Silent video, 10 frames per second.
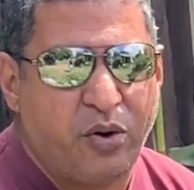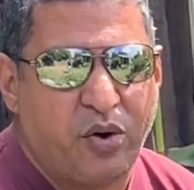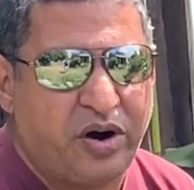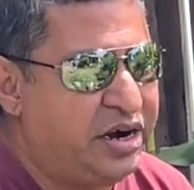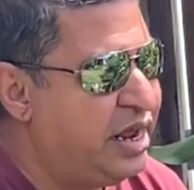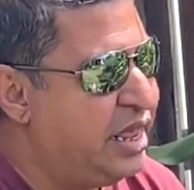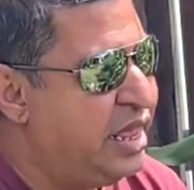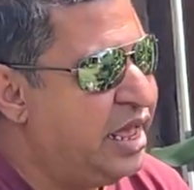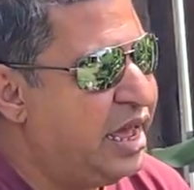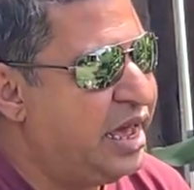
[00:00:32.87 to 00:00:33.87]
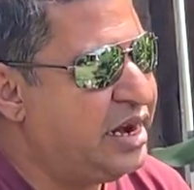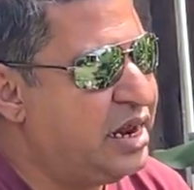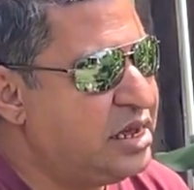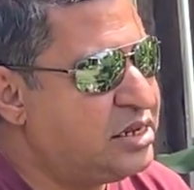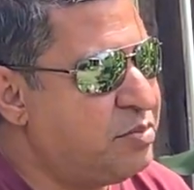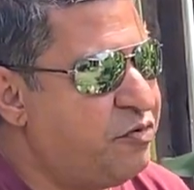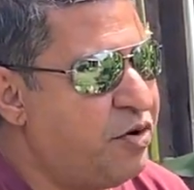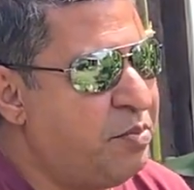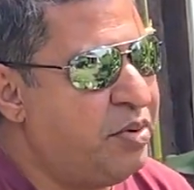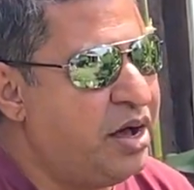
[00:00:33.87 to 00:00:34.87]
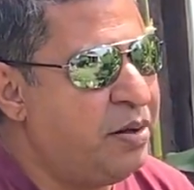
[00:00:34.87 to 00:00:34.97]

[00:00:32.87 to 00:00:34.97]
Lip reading: corn, and some of them